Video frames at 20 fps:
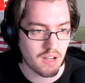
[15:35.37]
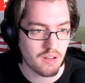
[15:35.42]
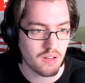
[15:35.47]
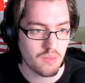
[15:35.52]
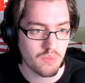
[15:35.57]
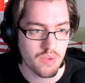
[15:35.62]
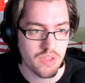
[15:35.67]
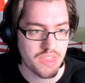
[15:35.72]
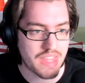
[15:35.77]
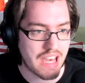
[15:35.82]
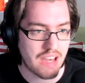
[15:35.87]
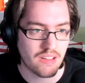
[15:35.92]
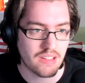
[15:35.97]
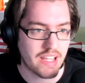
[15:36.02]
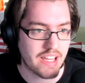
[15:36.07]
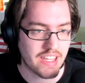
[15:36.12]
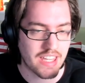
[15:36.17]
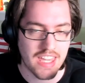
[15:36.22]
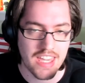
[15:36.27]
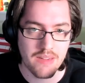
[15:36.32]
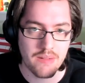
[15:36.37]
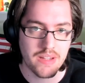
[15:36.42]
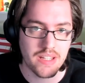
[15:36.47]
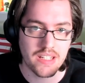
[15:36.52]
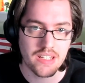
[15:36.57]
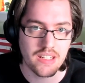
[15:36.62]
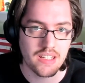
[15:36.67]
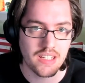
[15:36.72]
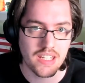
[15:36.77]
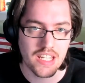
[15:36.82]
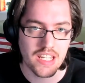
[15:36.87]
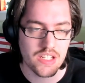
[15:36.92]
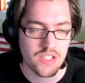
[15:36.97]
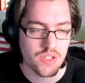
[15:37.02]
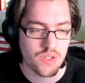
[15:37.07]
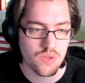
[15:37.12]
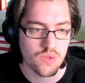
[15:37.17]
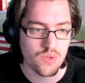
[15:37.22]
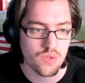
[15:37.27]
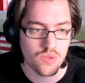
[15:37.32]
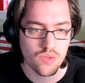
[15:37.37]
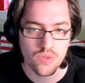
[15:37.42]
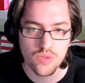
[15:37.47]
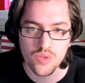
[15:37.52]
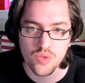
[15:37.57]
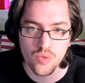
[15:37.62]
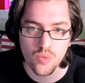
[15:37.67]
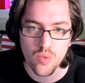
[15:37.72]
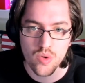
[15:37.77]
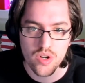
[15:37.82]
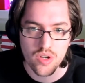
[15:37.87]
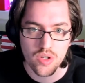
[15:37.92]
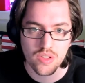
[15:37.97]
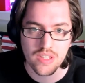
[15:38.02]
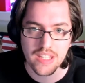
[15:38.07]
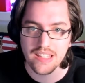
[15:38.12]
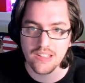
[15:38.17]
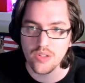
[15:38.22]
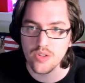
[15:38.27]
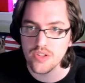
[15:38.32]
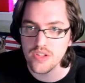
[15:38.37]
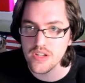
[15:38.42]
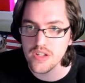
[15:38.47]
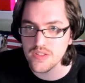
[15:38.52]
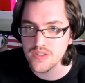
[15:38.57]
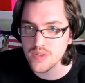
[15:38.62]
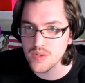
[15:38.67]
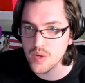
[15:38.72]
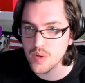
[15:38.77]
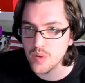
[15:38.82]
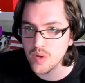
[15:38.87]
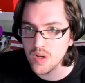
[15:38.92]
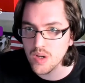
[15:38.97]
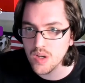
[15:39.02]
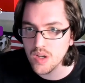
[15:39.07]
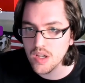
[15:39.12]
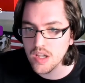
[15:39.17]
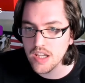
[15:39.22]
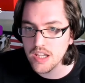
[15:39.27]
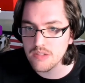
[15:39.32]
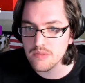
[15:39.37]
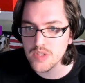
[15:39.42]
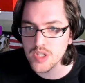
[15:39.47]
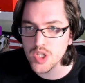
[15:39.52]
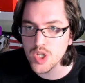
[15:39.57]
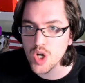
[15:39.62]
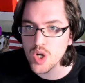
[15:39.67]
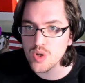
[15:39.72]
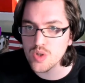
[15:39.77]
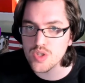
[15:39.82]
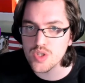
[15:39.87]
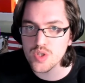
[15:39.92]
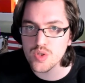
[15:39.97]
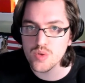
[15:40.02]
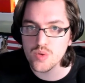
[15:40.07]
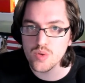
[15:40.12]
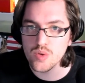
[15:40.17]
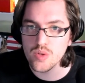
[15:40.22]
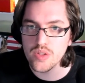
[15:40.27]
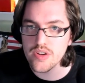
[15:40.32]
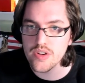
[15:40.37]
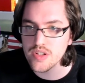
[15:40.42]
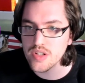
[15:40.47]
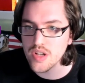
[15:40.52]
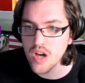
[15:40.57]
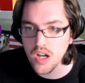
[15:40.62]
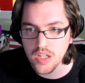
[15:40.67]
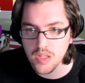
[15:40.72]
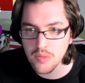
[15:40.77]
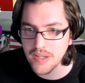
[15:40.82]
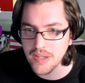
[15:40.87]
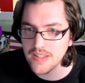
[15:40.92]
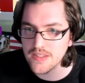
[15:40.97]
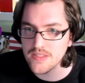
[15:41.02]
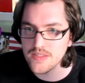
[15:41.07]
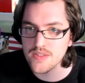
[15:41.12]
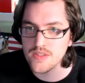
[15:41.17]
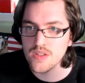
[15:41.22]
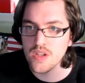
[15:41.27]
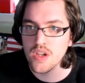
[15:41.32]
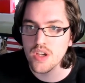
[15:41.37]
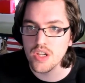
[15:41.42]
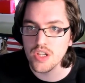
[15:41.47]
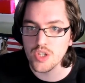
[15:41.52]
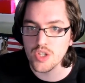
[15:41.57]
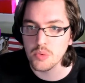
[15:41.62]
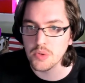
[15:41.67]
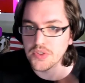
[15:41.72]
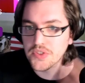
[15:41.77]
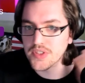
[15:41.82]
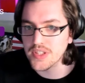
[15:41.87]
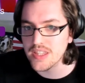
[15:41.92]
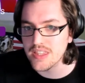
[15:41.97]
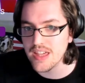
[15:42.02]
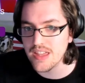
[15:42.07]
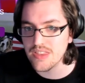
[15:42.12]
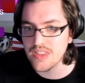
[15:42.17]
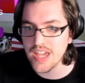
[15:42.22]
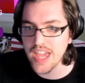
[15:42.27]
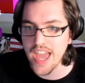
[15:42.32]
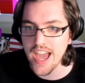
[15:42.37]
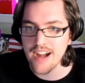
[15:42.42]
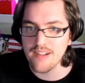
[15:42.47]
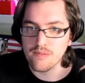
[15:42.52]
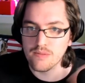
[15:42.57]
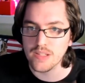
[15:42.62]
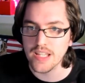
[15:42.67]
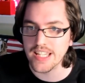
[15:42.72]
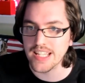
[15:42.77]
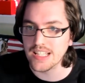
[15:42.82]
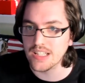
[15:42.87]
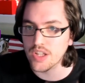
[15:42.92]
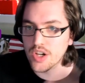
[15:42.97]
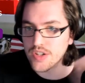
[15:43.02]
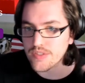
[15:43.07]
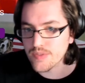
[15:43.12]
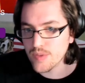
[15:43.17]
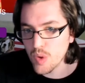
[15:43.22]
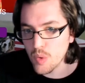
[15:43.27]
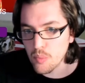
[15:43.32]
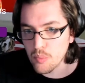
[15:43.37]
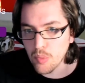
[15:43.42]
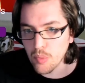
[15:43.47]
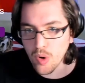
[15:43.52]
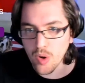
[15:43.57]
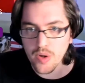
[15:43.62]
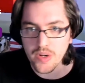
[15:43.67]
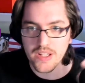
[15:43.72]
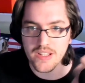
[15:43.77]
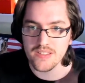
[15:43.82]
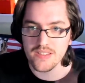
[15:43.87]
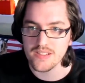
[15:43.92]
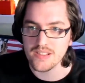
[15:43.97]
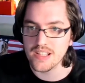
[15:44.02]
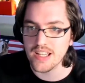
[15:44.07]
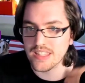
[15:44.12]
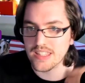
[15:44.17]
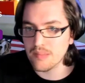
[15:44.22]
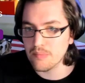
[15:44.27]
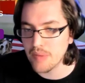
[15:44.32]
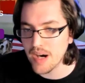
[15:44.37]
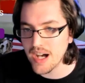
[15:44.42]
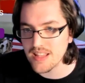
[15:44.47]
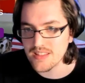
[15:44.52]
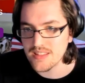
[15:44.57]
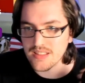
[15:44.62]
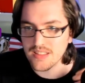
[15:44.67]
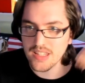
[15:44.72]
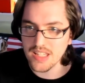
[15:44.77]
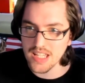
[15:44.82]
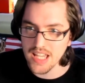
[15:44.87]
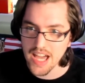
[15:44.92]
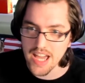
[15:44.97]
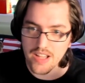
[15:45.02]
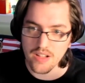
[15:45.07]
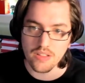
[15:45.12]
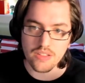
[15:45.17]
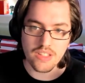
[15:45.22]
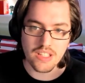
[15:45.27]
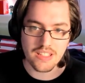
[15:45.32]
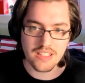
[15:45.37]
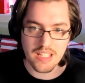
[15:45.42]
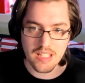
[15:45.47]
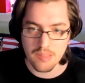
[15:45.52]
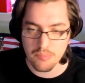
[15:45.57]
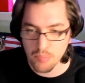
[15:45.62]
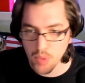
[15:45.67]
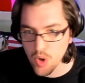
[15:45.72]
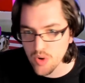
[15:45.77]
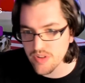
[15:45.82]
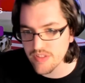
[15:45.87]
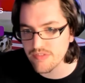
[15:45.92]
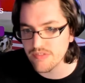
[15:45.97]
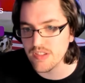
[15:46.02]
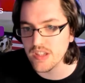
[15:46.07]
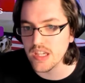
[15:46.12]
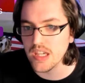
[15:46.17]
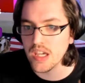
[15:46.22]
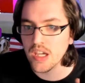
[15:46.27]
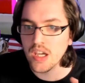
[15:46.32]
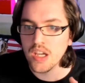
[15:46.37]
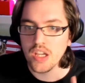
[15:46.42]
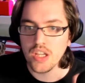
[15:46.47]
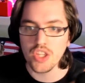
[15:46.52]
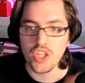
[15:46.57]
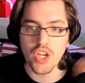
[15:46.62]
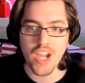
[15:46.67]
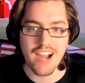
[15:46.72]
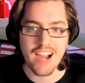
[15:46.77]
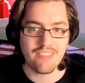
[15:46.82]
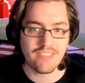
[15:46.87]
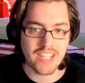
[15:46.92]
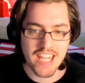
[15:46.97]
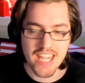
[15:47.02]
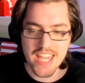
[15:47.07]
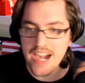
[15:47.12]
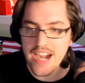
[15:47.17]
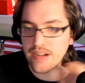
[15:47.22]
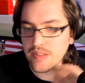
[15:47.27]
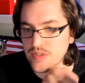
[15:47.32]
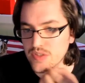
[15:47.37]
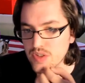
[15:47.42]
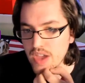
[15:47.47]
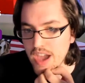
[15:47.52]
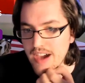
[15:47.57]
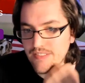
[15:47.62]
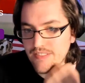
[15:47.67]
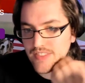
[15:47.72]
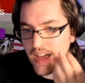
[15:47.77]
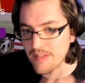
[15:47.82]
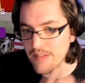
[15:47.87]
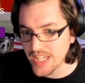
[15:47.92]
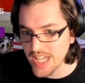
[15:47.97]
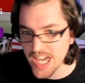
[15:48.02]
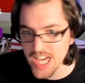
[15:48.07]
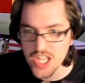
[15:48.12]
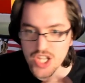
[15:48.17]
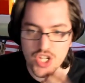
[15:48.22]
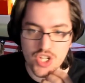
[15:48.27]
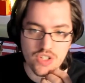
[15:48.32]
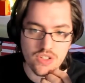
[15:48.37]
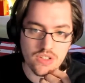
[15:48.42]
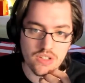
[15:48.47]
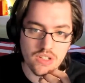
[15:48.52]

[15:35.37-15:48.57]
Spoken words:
without like even need to work on that logic. So if you go to their documents, you will see that they have like a lot of components, like the button, the icon, they take typography, you have layouts, you have navigation,